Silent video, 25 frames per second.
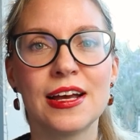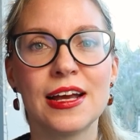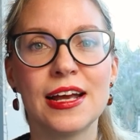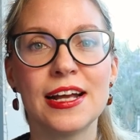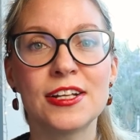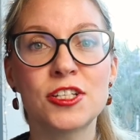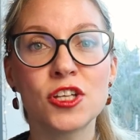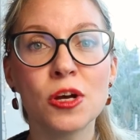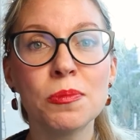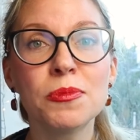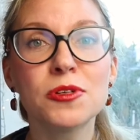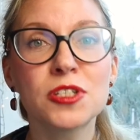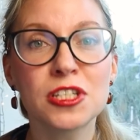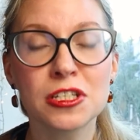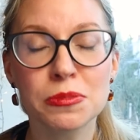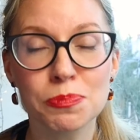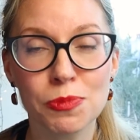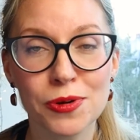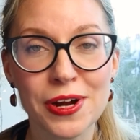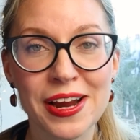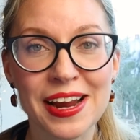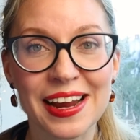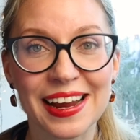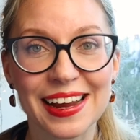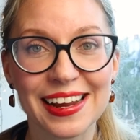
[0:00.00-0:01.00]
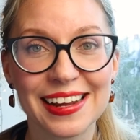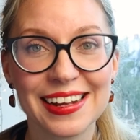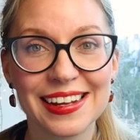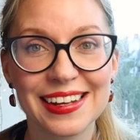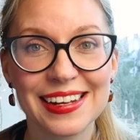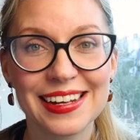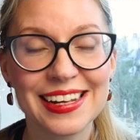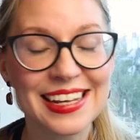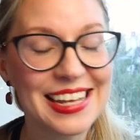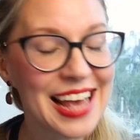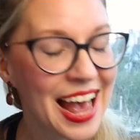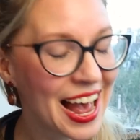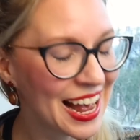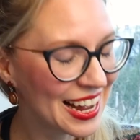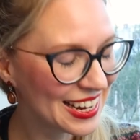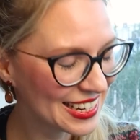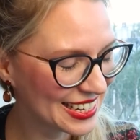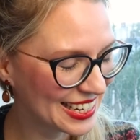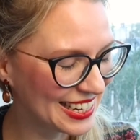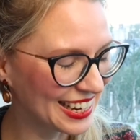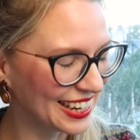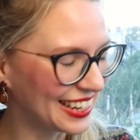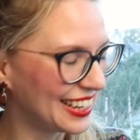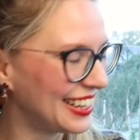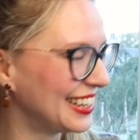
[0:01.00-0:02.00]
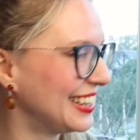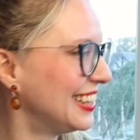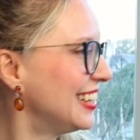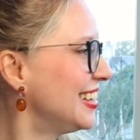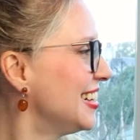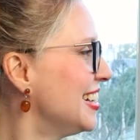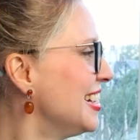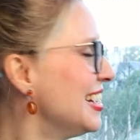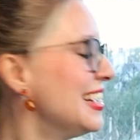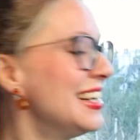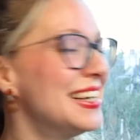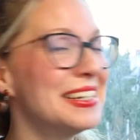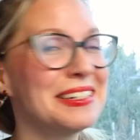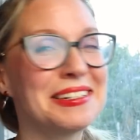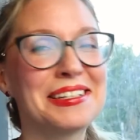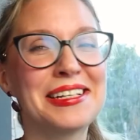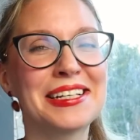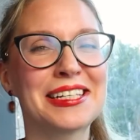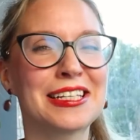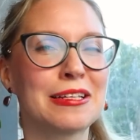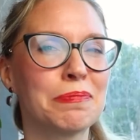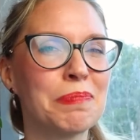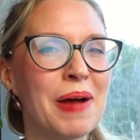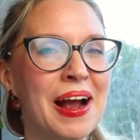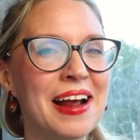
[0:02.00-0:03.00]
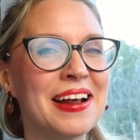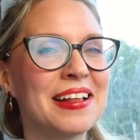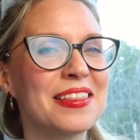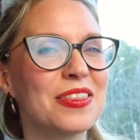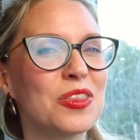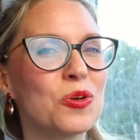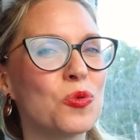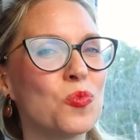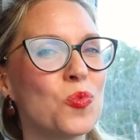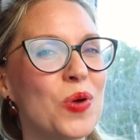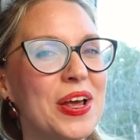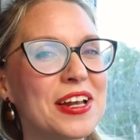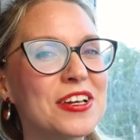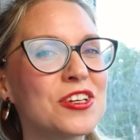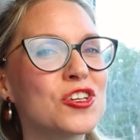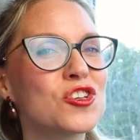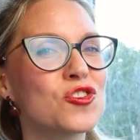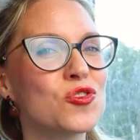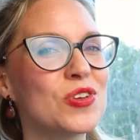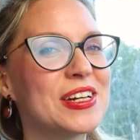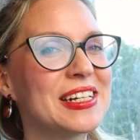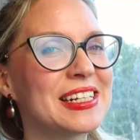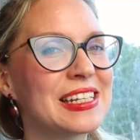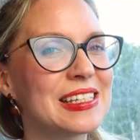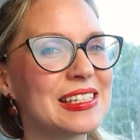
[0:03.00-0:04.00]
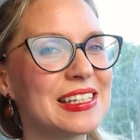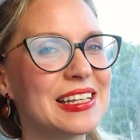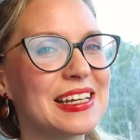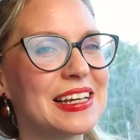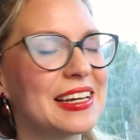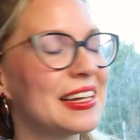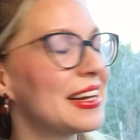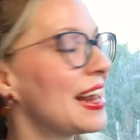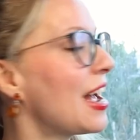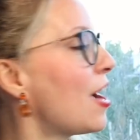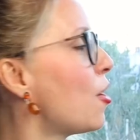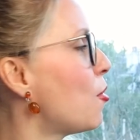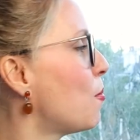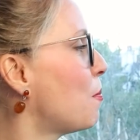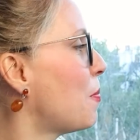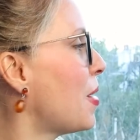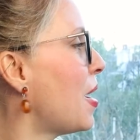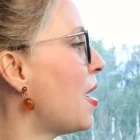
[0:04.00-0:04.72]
It's almost spring, yes! Despite the wintry scene out